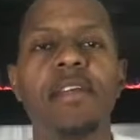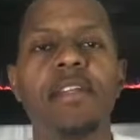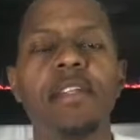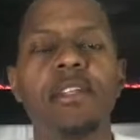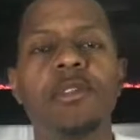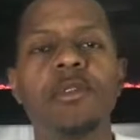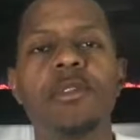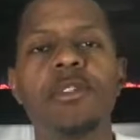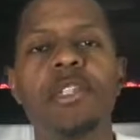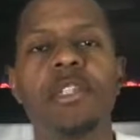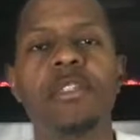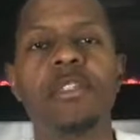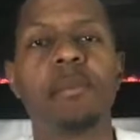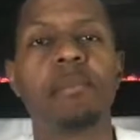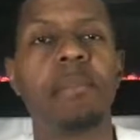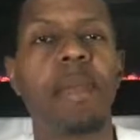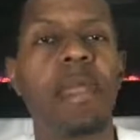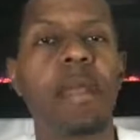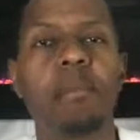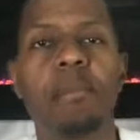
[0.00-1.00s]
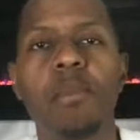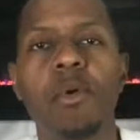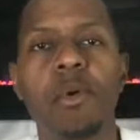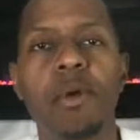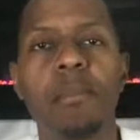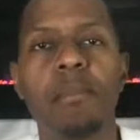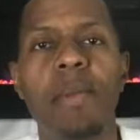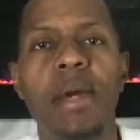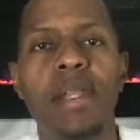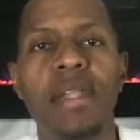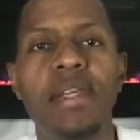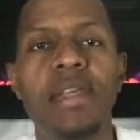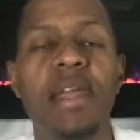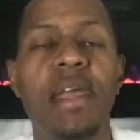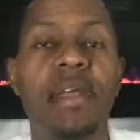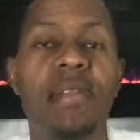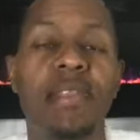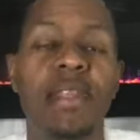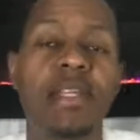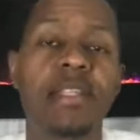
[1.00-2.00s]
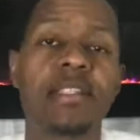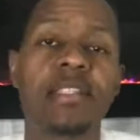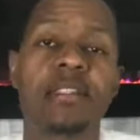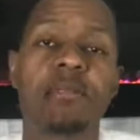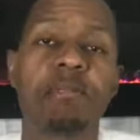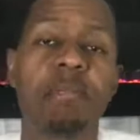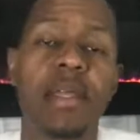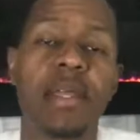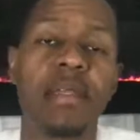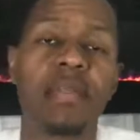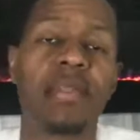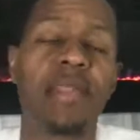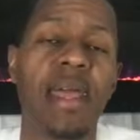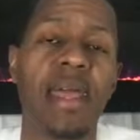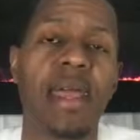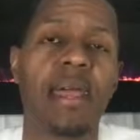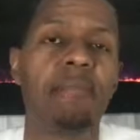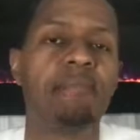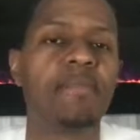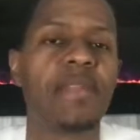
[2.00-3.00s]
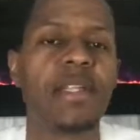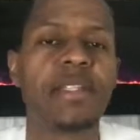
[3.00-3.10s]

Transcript: use it to make more money, and then spend that.